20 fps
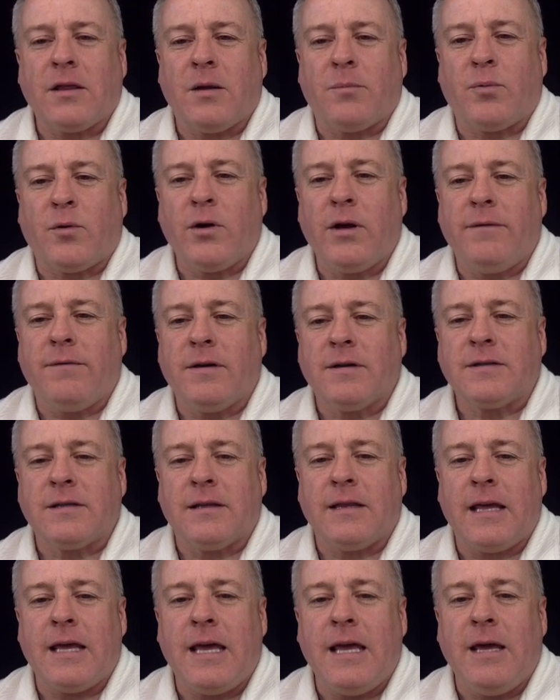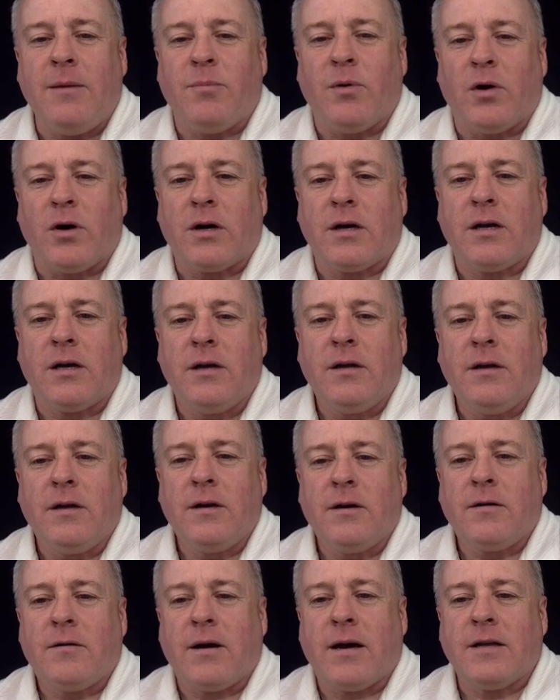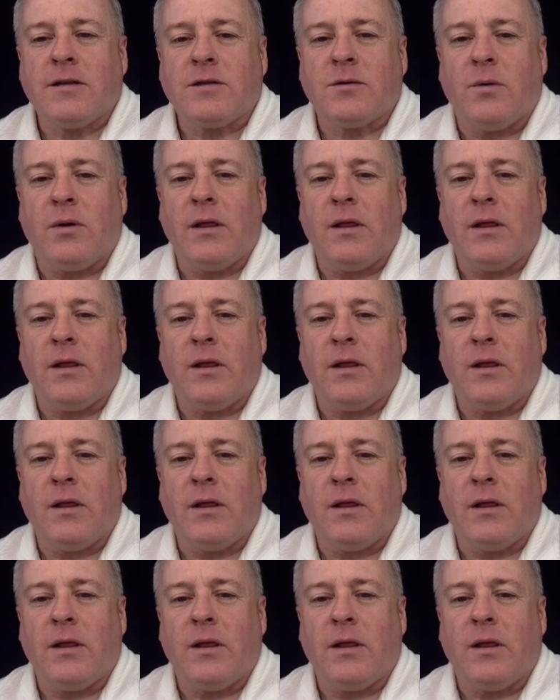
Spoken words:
the previous, in the ebook, right? So a